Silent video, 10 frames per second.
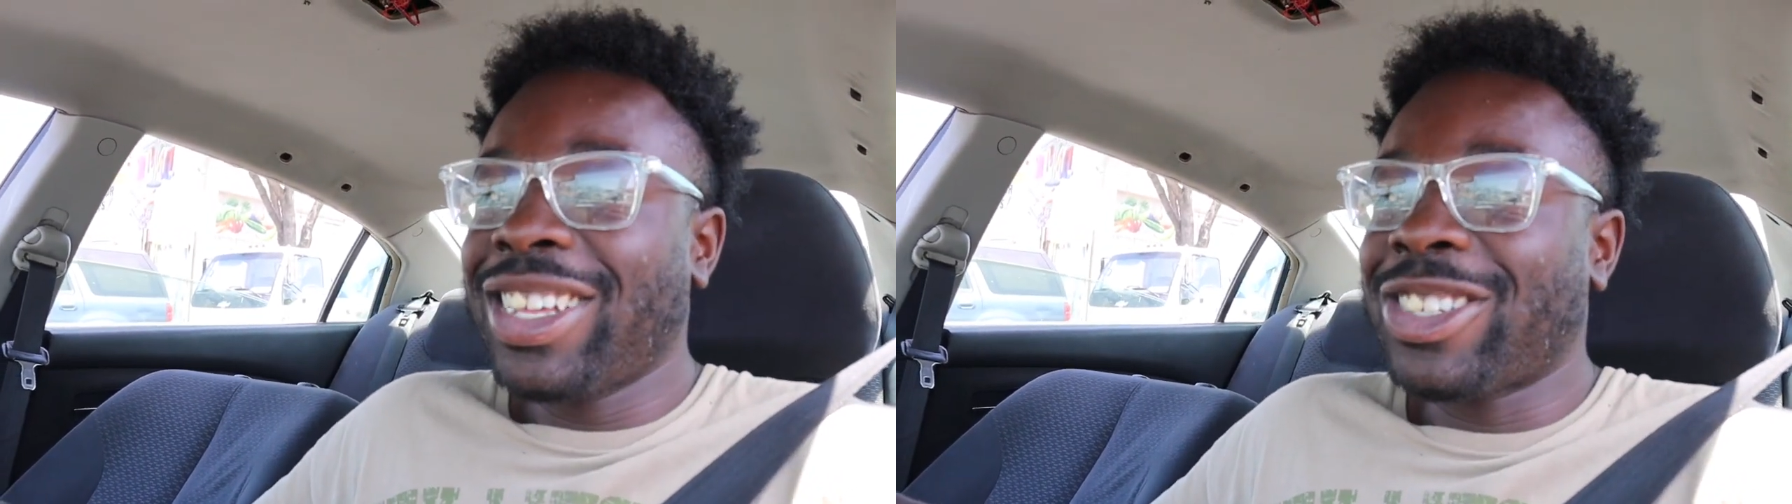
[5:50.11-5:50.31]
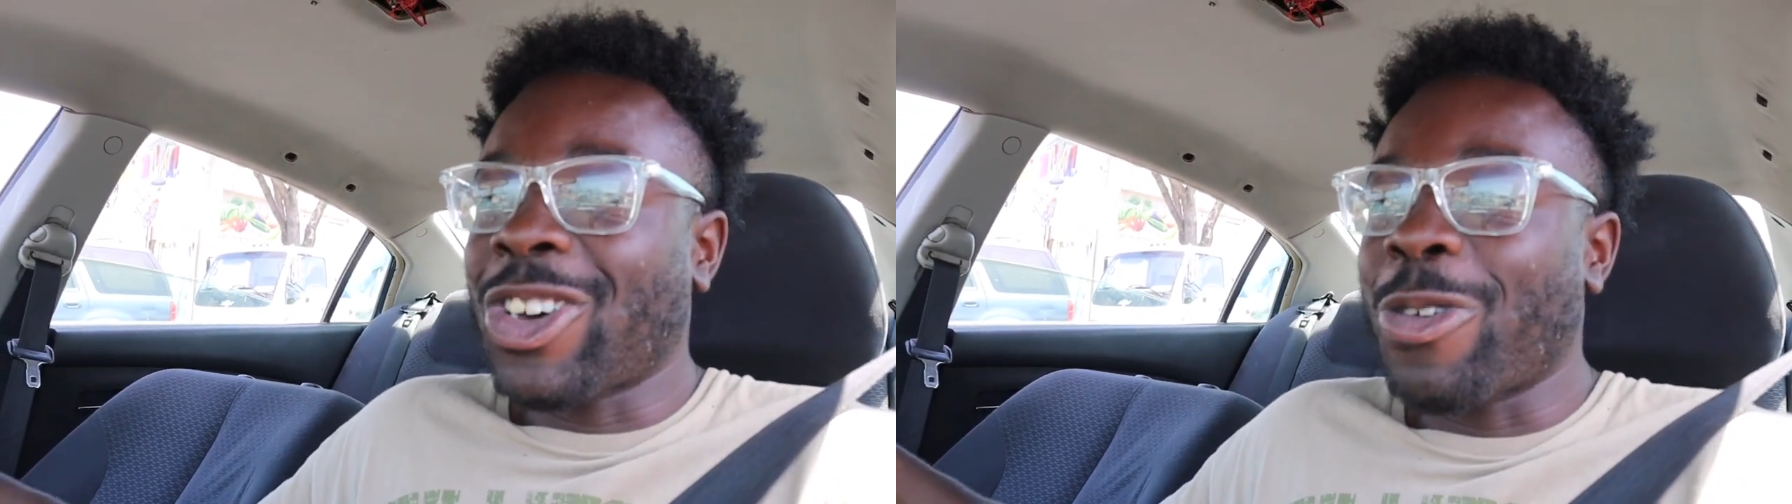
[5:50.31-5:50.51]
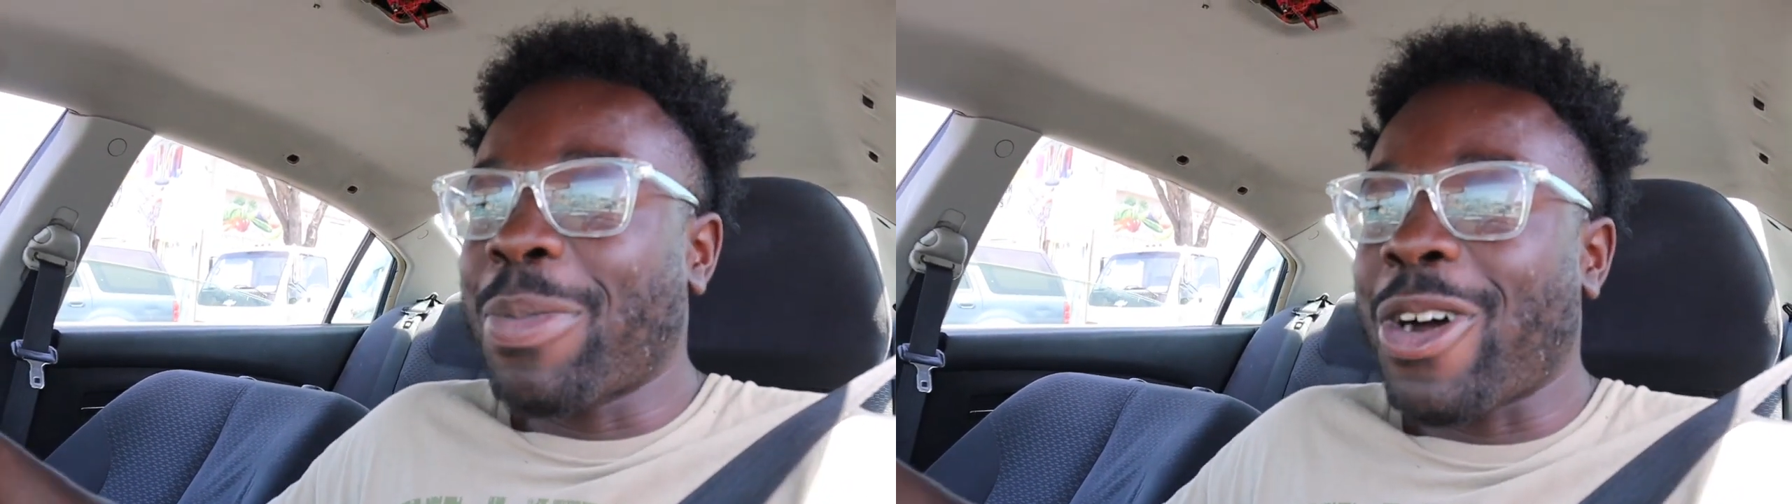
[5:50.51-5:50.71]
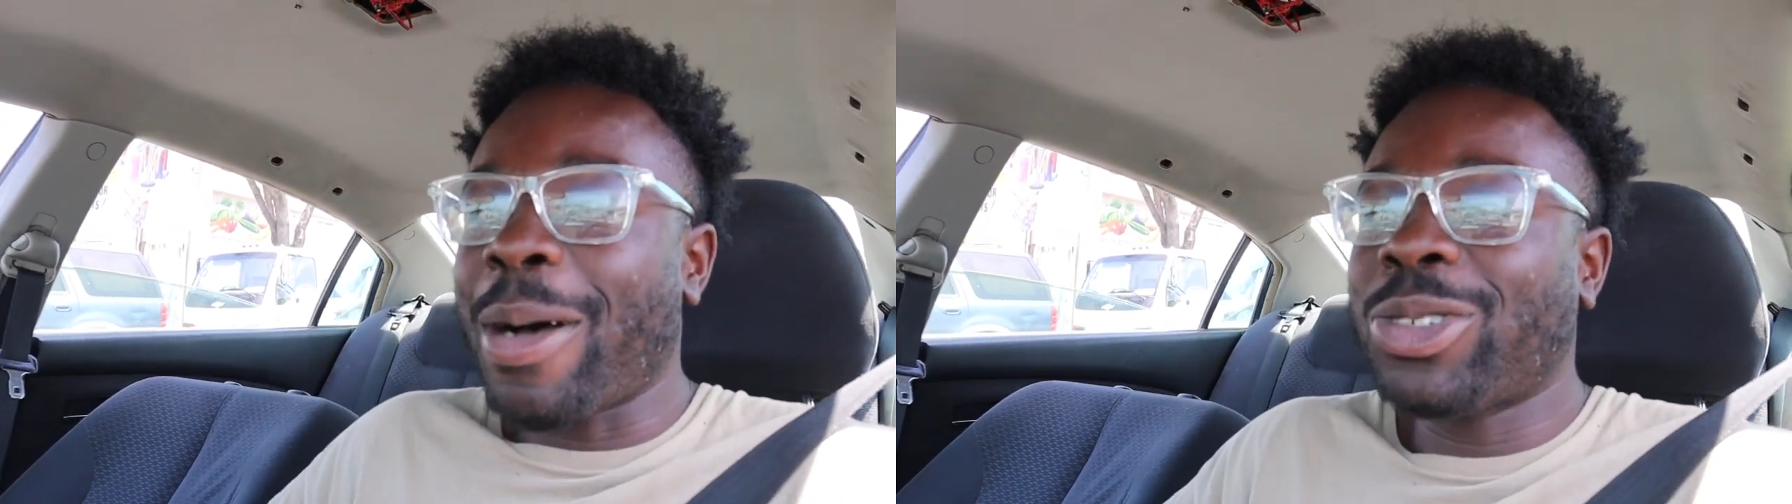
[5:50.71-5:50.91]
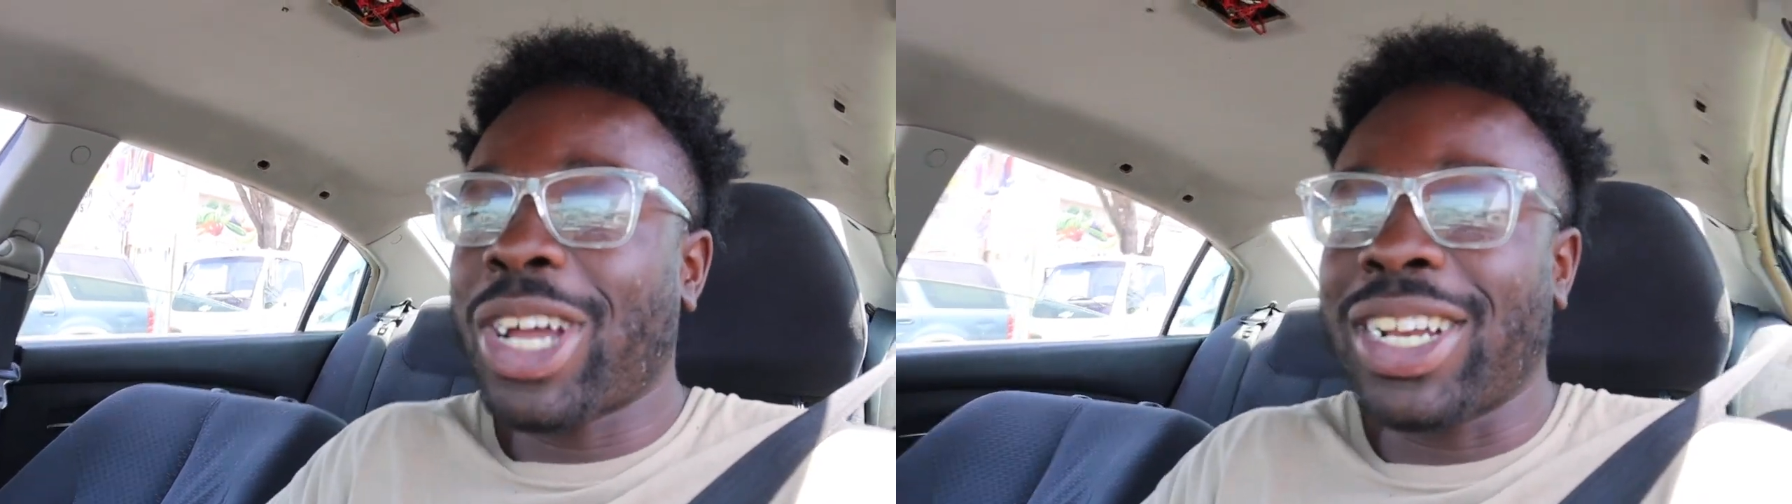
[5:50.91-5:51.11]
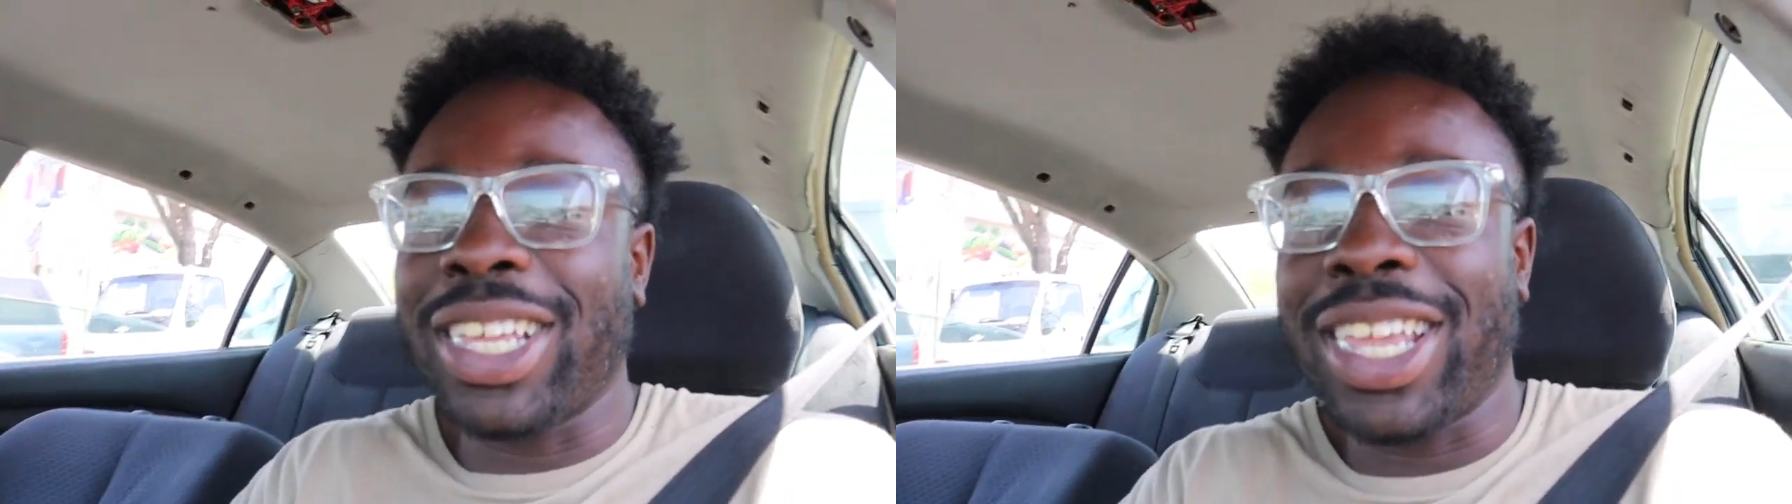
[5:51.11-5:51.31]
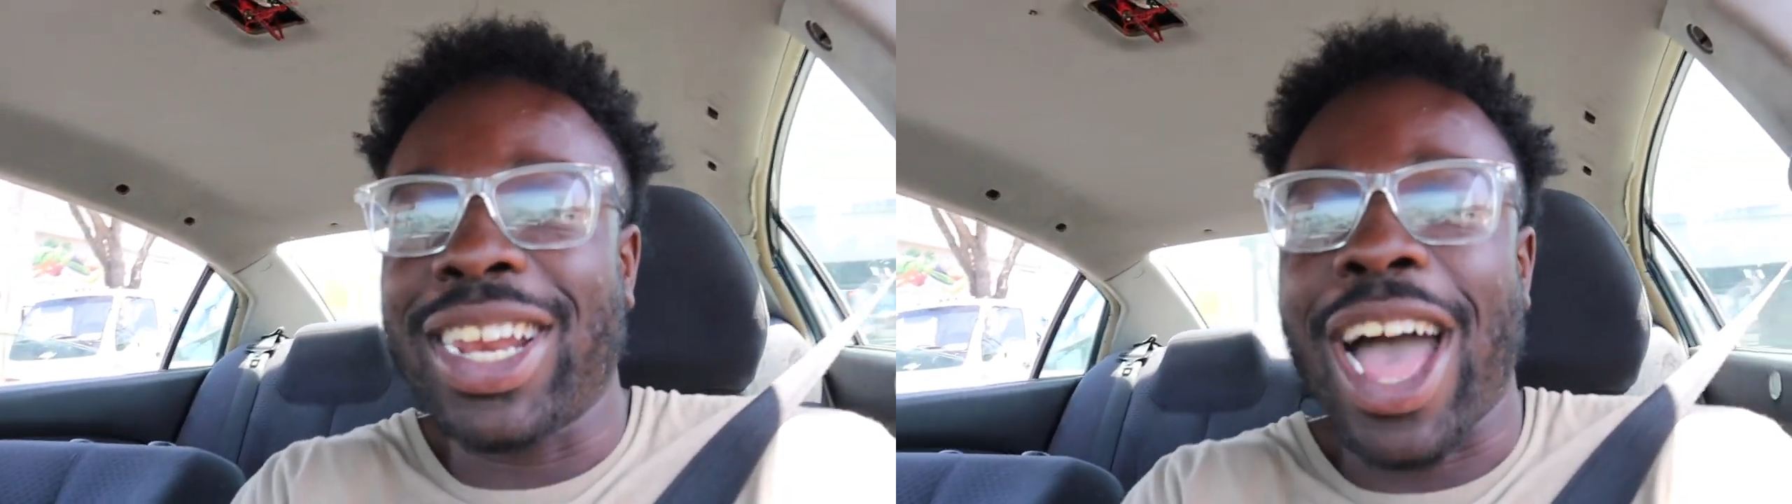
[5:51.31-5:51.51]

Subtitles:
So, bro, I'm trying to get